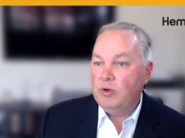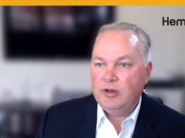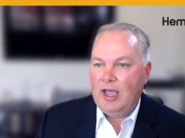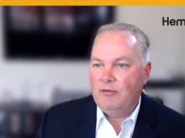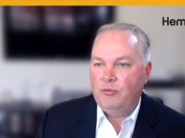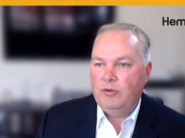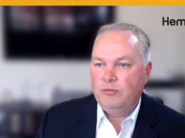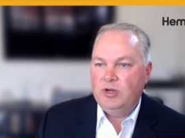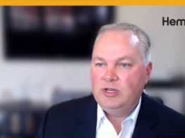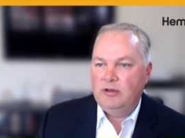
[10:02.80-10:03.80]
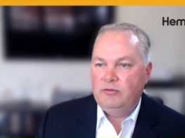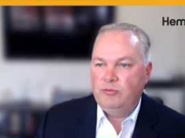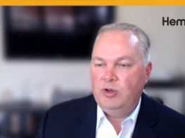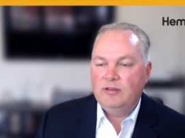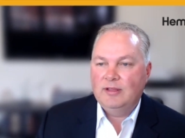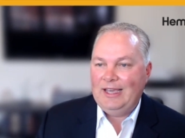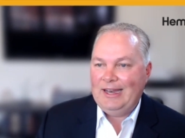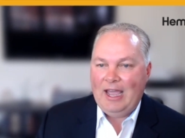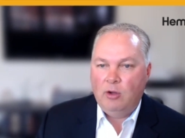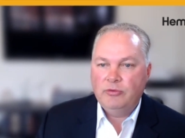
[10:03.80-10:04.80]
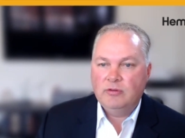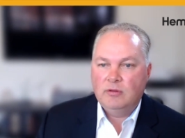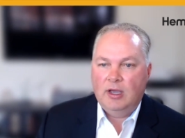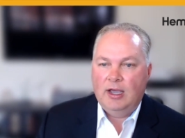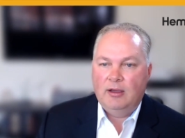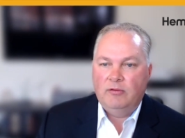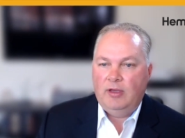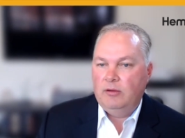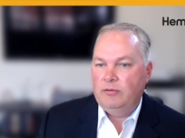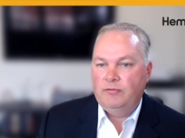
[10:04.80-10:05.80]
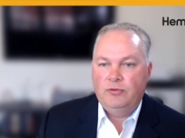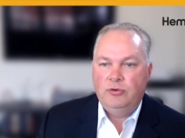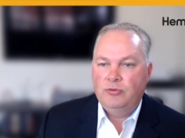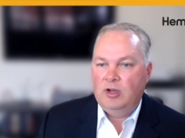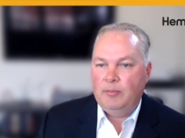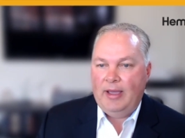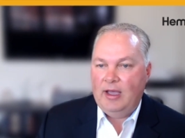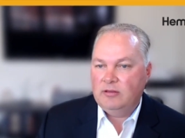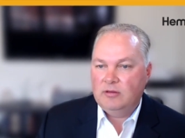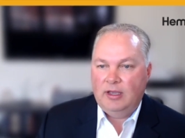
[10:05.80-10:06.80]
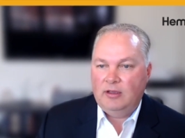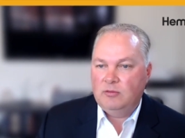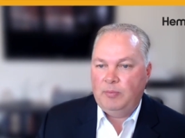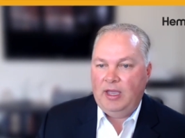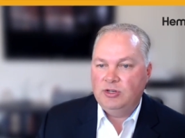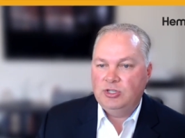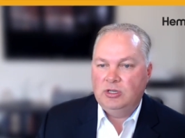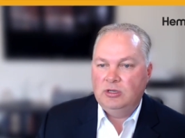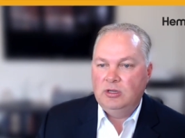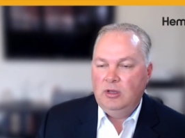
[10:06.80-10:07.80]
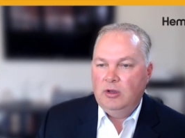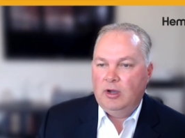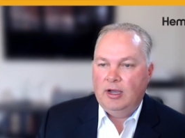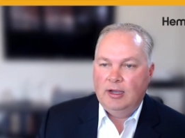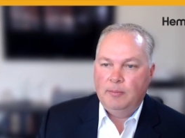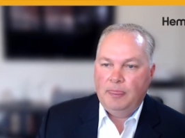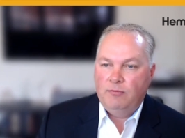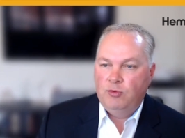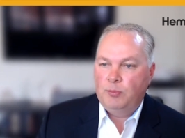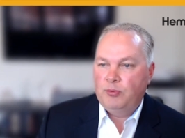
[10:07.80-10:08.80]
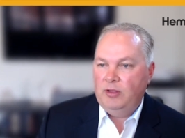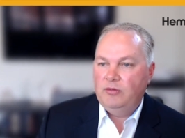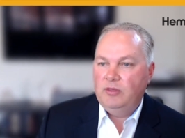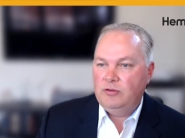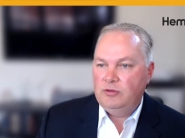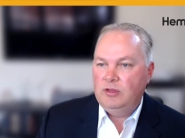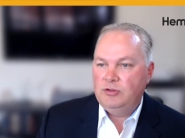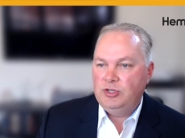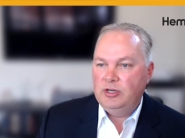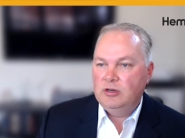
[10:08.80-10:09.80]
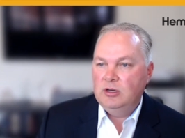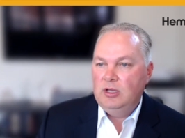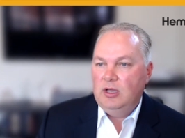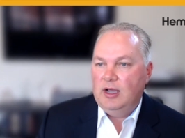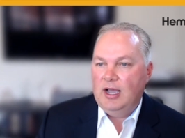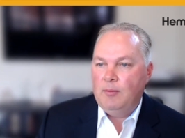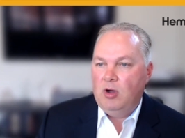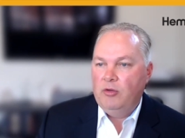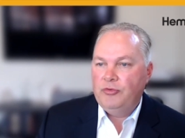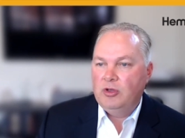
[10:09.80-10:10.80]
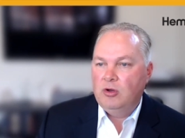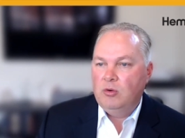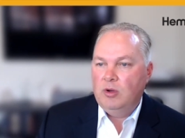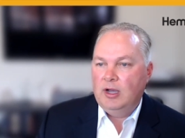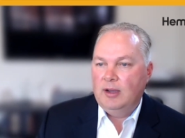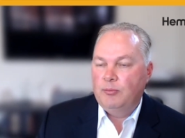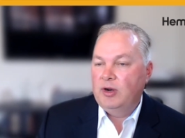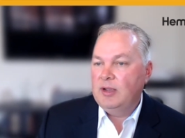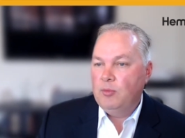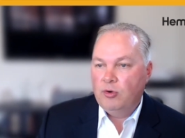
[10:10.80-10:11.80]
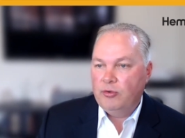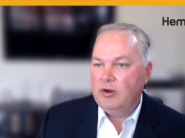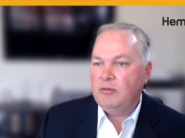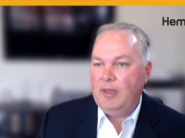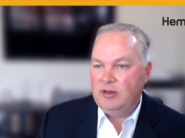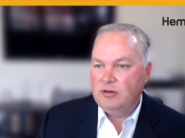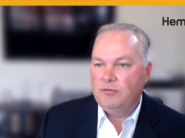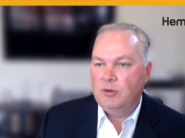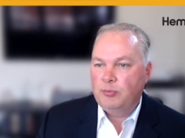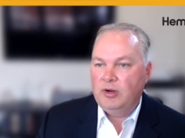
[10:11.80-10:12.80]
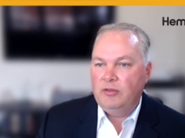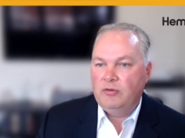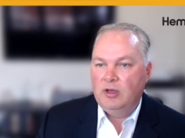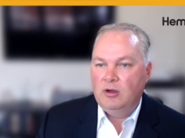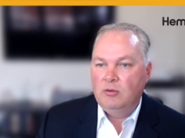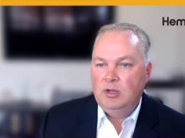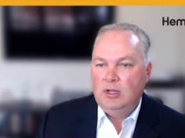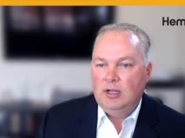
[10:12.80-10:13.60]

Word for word: would have which have recently announced uh, food, drug, mass expansion um, footprints this this year. Um, also, um, brick and mortar expansion footprints. So